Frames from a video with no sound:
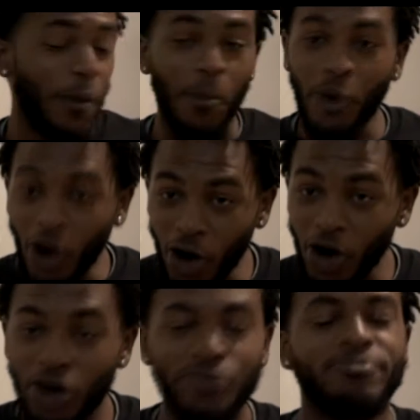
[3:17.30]

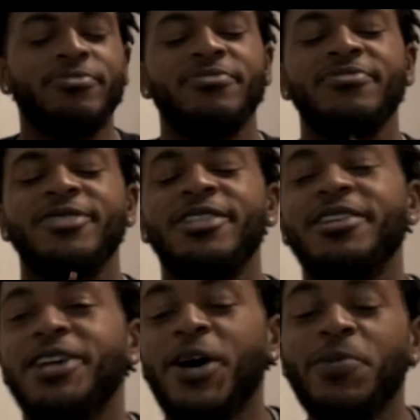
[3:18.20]
ball,
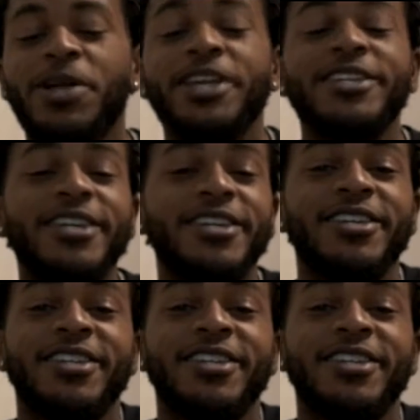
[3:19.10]
I'm like, yeah,